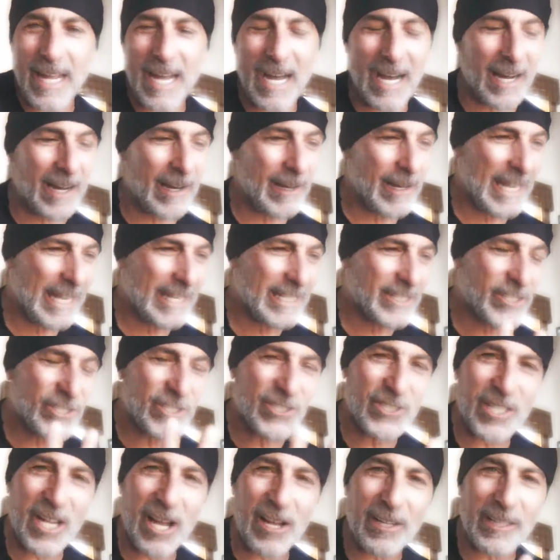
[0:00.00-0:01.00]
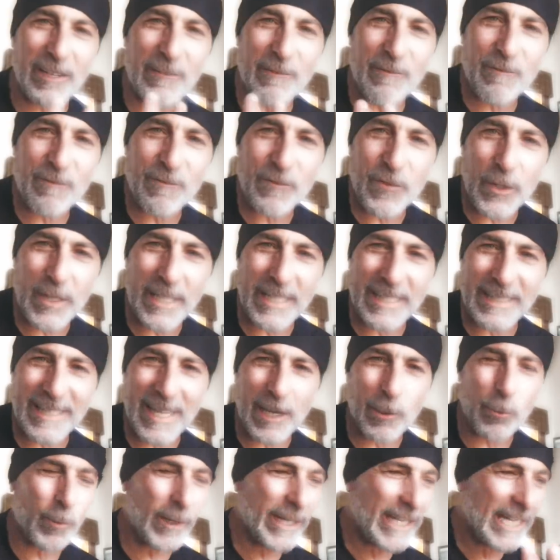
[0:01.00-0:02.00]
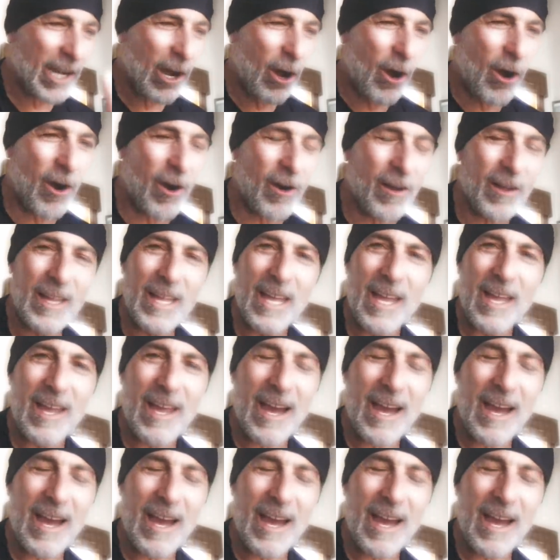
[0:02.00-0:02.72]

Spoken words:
and solid footing, that we all